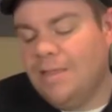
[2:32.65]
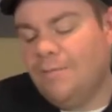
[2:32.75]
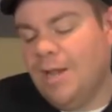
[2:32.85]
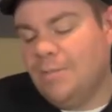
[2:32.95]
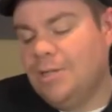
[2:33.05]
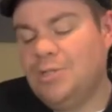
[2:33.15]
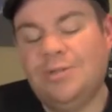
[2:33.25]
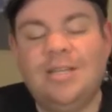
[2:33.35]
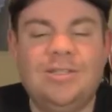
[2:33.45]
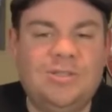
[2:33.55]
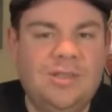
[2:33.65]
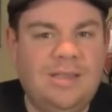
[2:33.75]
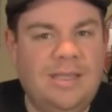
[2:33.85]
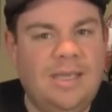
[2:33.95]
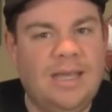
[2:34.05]
They recommend doing that so that
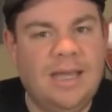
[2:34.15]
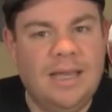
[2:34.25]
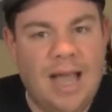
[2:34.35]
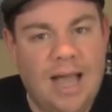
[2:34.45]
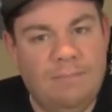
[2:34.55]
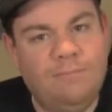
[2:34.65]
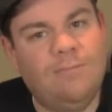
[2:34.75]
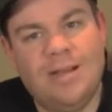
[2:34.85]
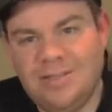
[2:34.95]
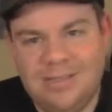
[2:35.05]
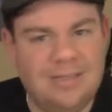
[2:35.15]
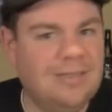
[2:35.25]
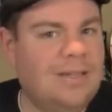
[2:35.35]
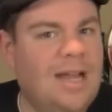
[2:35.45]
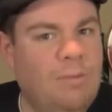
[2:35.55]
the hop
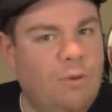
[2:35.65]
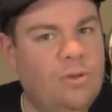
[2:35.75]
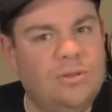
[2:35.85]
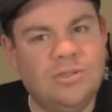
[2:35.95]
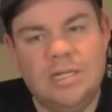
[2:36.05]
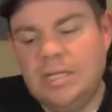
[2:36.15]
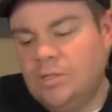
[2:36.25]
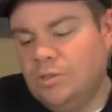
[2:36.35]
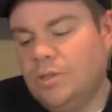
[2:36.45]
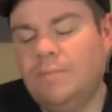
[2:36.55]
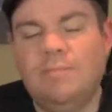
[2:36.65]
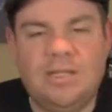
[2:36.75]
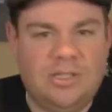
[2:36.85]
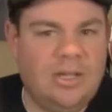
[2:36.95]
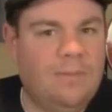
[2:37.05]
resins and hop oils do get
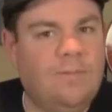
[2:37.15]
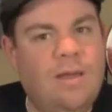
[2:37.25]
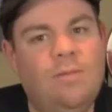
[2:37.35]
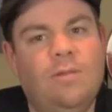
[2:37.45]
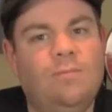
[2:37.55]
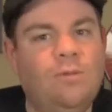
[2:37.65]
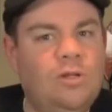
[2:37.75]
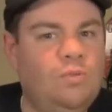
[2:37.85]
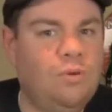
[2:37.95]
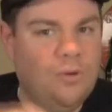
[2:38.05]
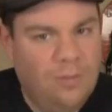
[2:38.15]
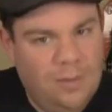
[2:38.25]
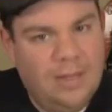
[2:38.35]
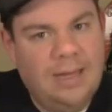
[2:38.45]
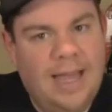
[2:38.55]
mixed up rather than when you pour them
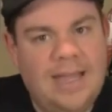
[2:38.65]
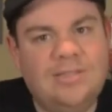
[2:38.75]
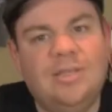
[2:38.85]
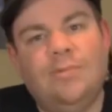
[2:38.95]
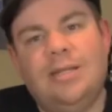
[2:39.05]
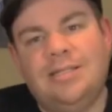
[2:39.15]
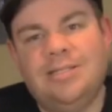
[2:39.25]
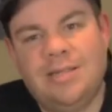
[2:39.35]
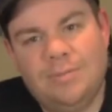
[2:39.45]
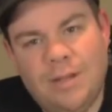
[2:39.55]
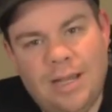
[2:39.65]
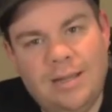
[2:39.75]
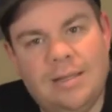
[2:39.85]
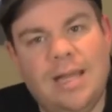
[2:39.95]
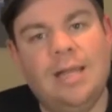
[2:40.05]
in the glass, they might get stuck behind
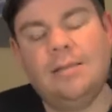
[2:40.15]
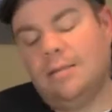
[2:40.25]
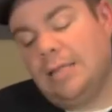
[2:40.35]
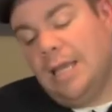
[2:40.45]
in the